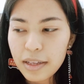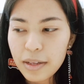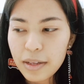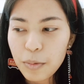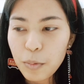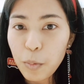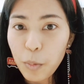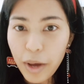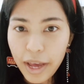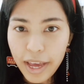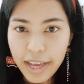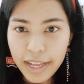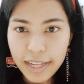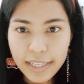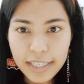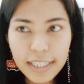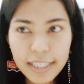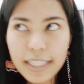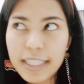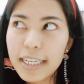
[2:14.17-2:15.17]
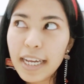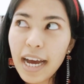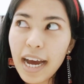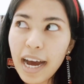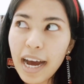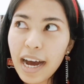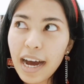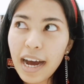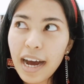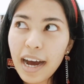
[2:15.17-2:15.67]
when
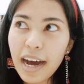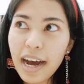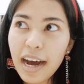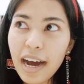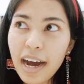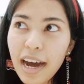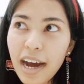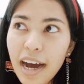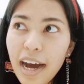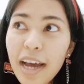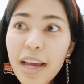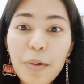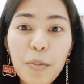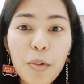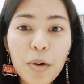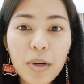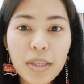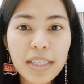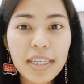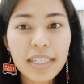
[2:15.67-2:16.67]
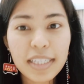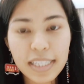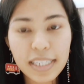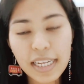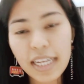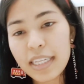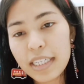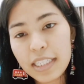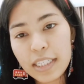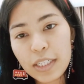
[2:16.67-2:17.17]
I was
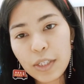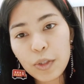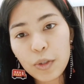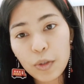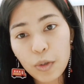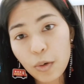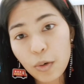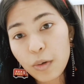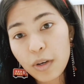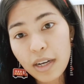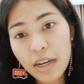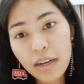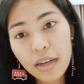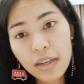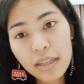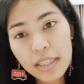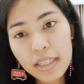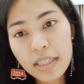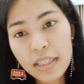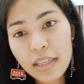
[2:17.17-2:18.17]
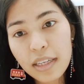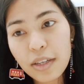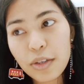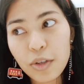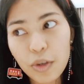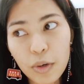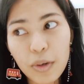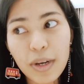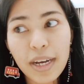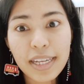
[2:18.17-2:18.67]
attending yoga
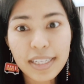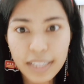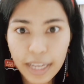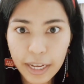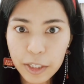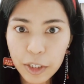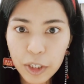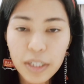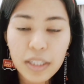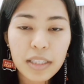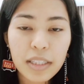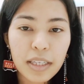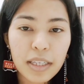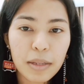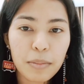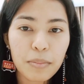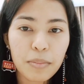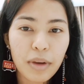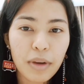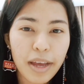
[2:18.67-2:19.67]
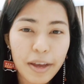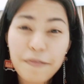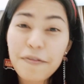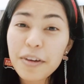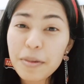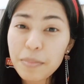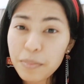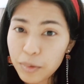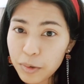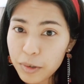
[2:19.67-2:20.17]
sessions in every
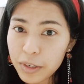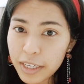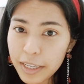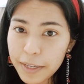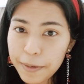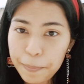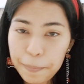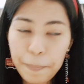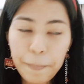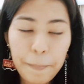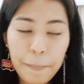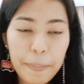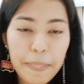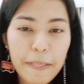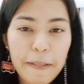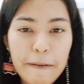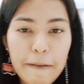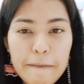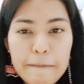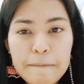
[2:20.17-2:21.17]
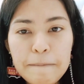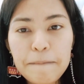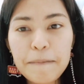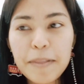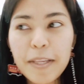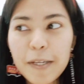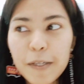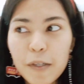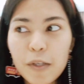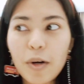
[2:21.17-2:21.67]
morning.
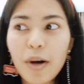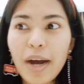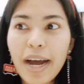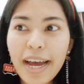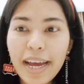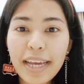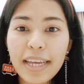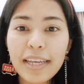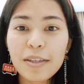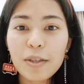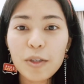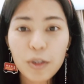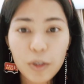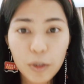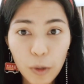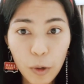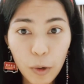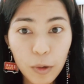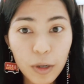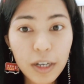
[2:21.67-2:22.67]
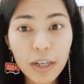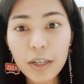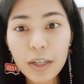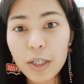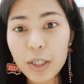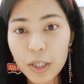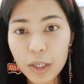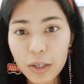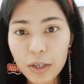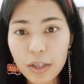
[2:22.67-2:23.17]
So I saw a
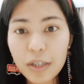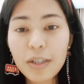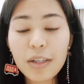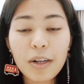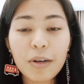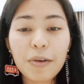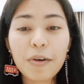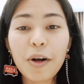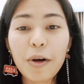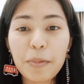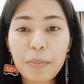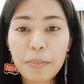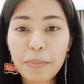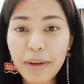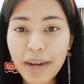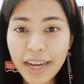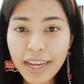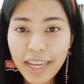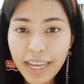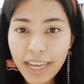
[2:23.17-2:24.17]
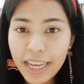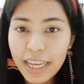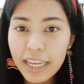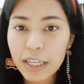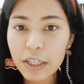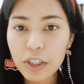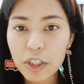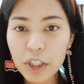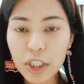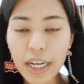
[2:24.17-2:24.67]
girl around my
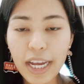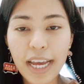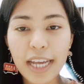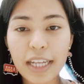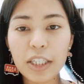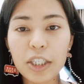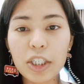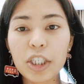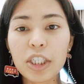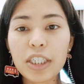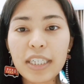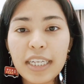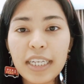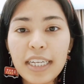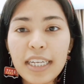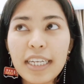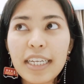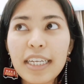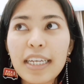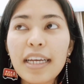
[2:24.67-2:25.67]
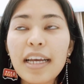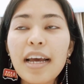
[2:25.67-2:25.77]
age, and she